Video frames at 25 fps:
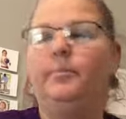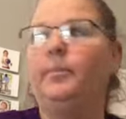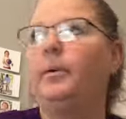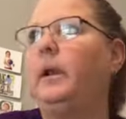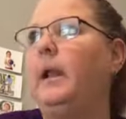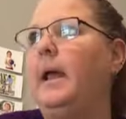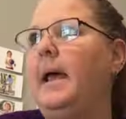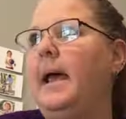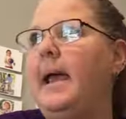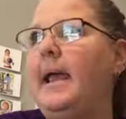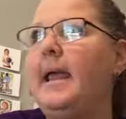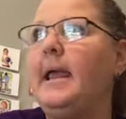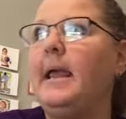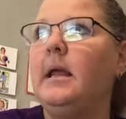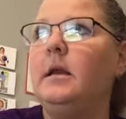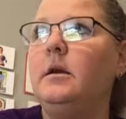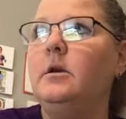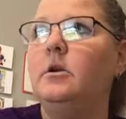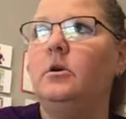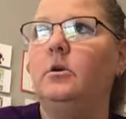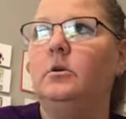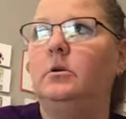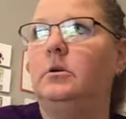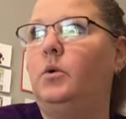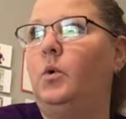play,
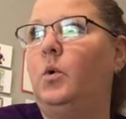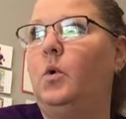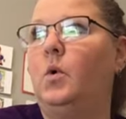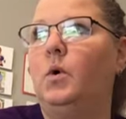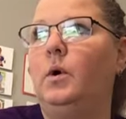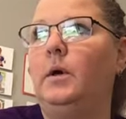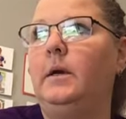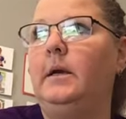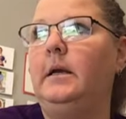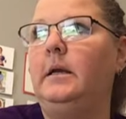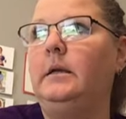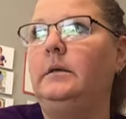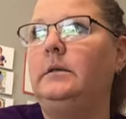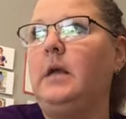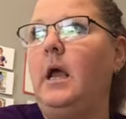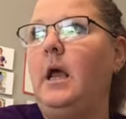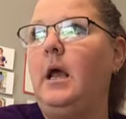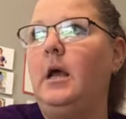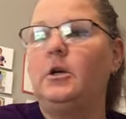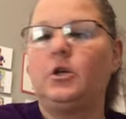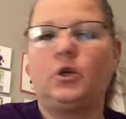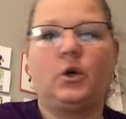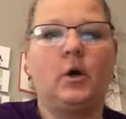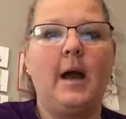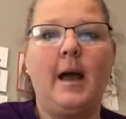new toys.
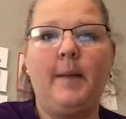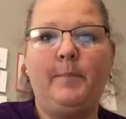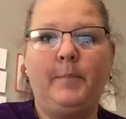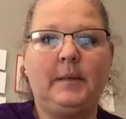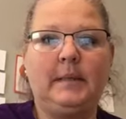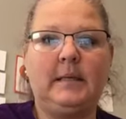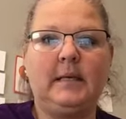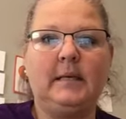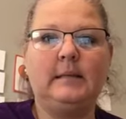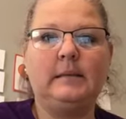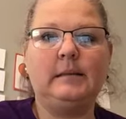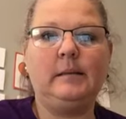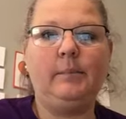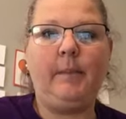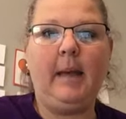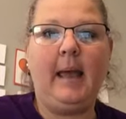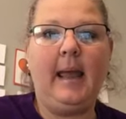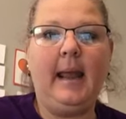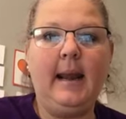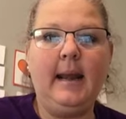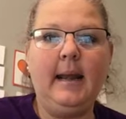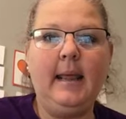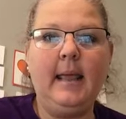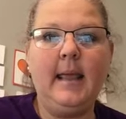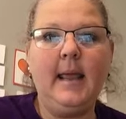Try
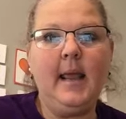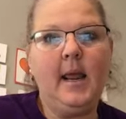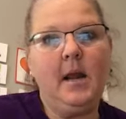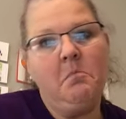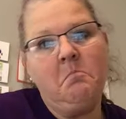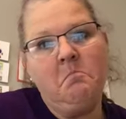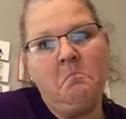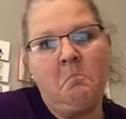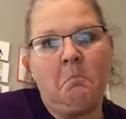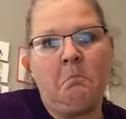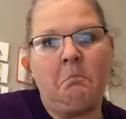participating.